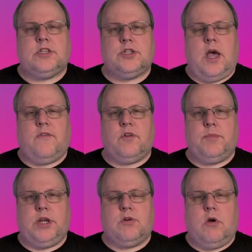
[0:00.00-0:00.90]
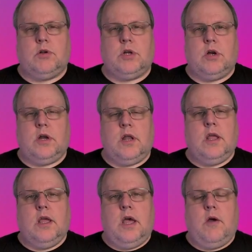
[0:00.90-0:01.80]
is Sean from Be Your Own Nerd.
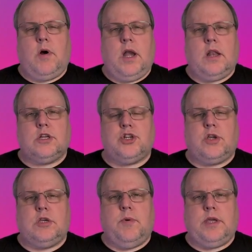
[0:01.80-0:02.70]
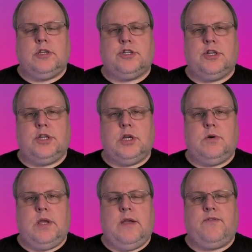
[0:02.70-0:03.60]
I wanted to show you what you should
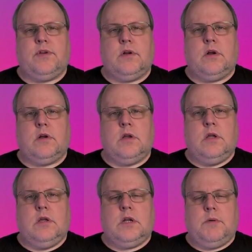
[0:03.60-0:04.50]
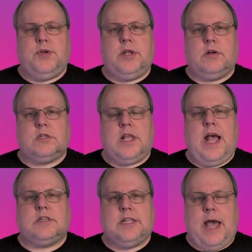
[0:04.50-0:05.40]
do if your computer
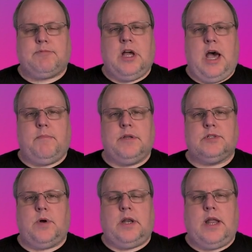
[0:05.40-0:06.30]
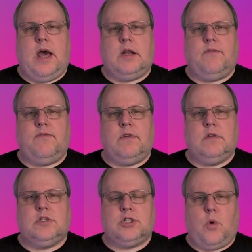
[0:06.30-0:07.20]
slash laptop is running out of
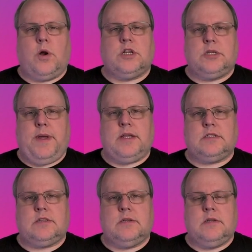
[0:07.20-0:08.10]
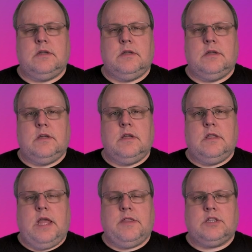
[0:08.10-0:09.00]
storage space.
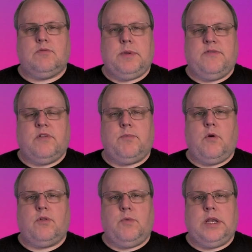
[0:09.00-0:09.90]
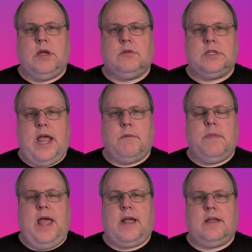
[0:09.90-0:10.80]
And this will be for both Windows and
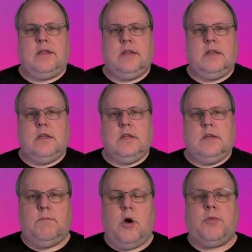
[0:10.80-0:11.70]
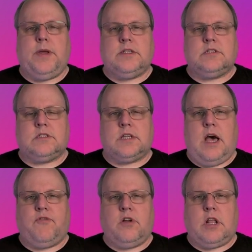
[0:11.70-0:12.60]
Mac. Both pieces of
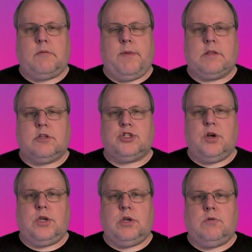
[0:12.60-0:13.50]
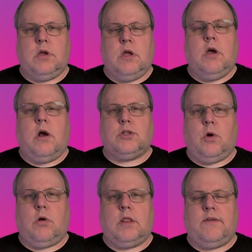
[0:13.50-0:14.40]
software that I'm about to show you are
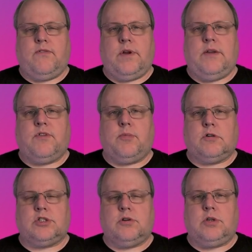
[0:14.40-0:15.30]
totally free for personal